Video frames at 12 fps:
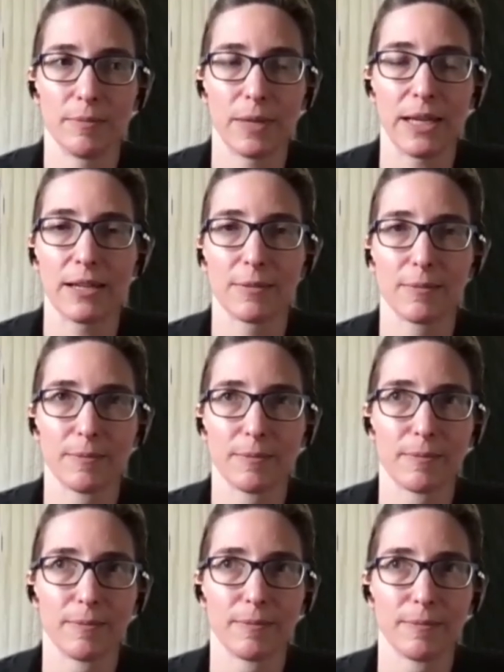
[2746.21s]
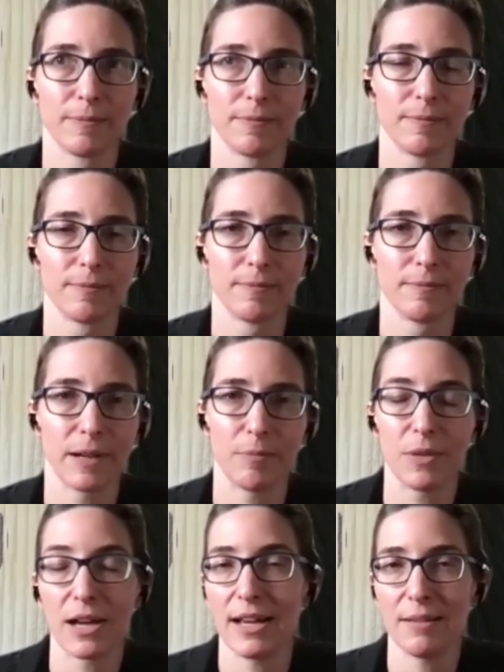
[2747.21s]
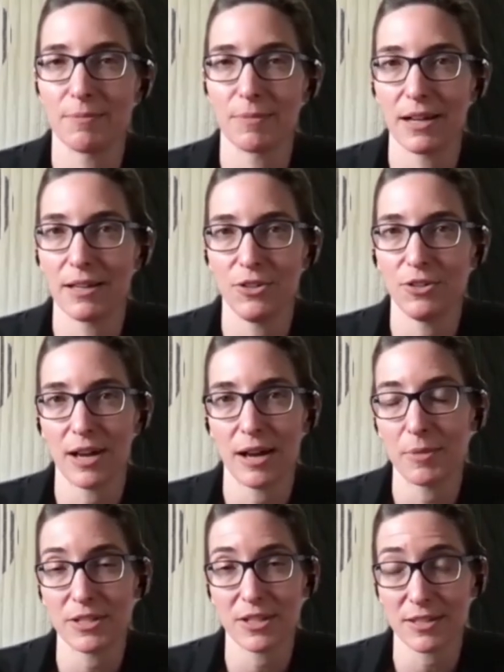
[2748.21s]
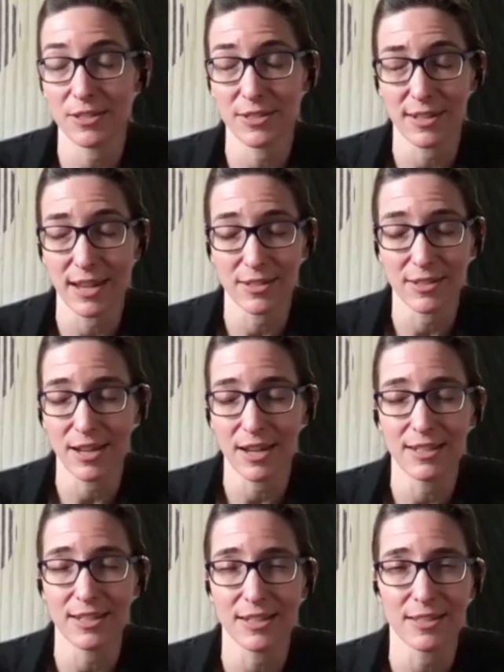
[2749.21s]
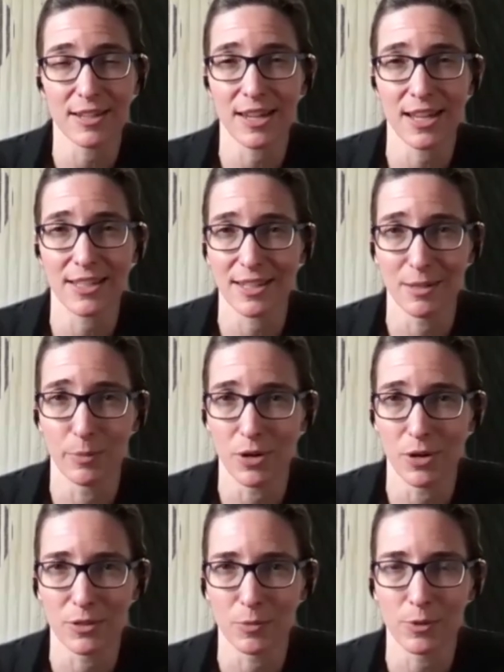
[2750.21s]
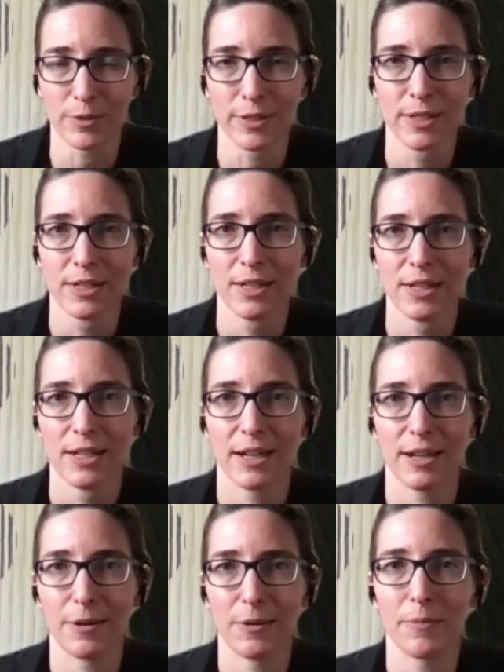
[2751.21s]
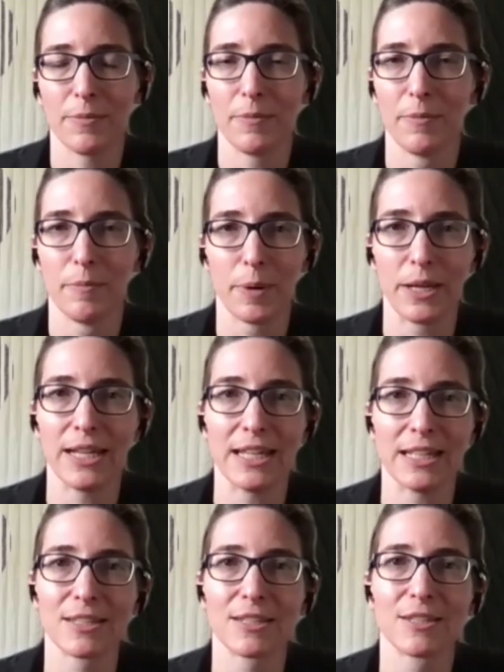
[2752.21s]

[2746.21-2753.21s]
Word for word: like I'm, I, I, am as, as, as a scientist, I can't say impossible. Um, but it's, it's